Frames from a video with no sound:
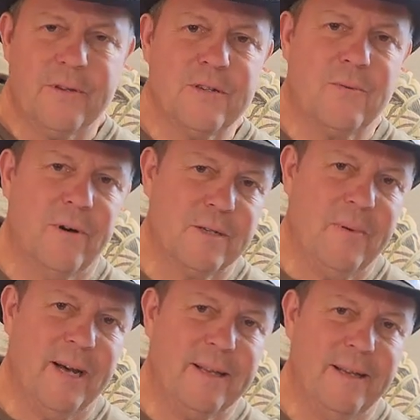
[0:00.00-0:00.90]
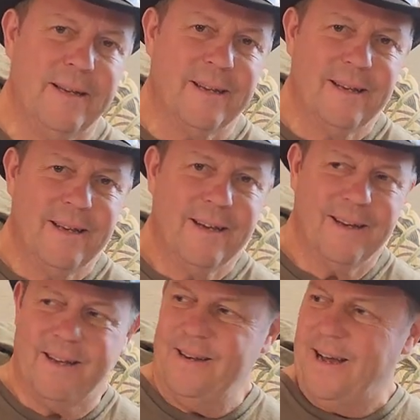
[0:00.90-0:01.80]
these words back then,
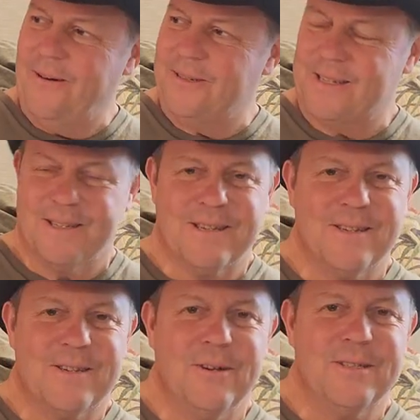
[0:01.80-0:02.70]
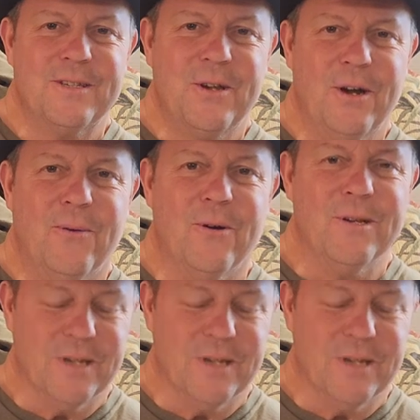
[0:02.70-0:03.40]
and now it's it's, it's on steroids,